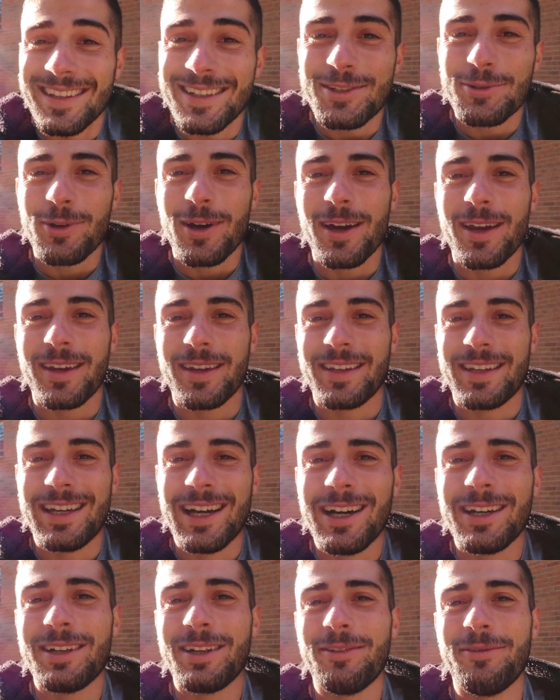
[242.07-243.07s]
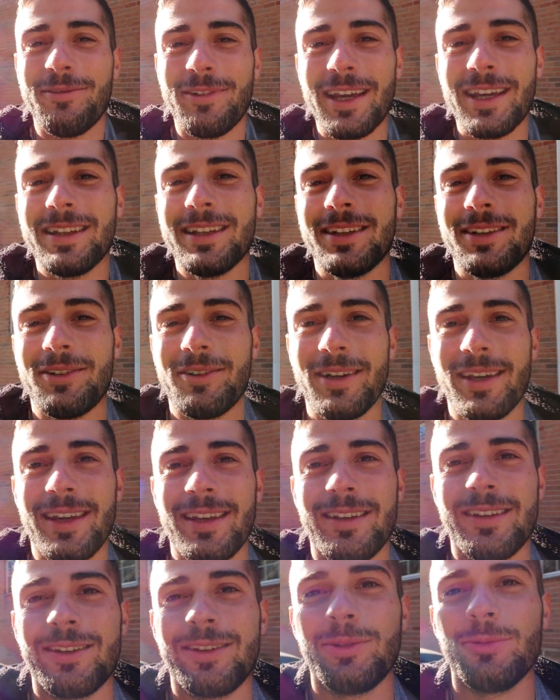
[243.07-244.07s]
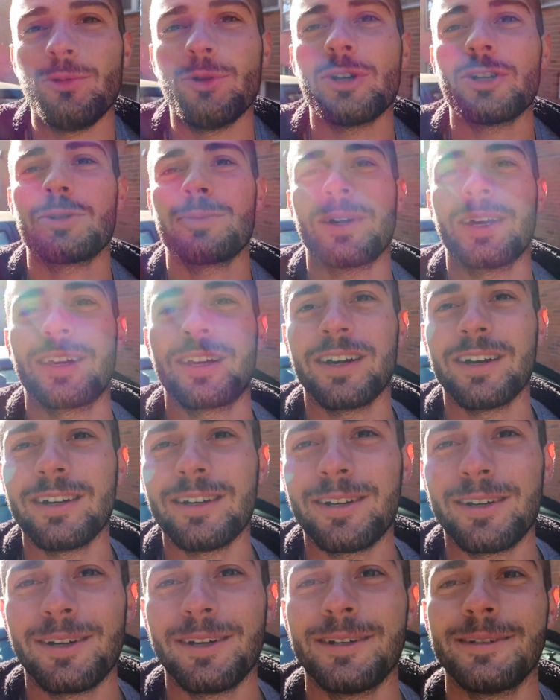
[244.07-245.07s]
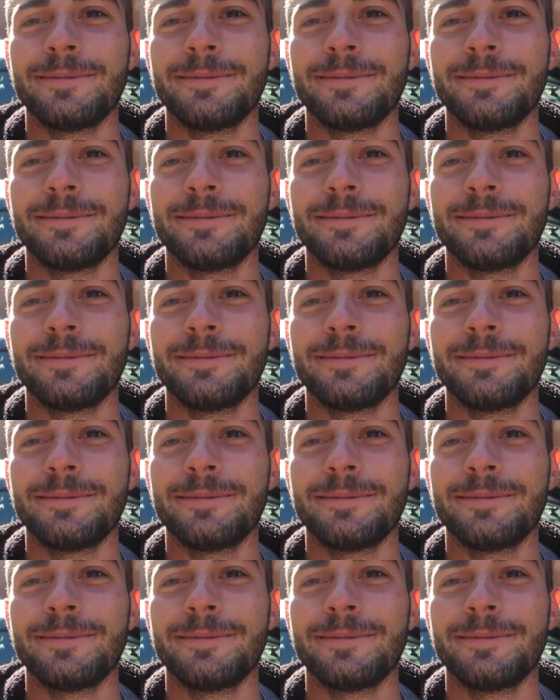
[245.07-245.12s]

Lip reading: That's why God invented rain, to wash my car.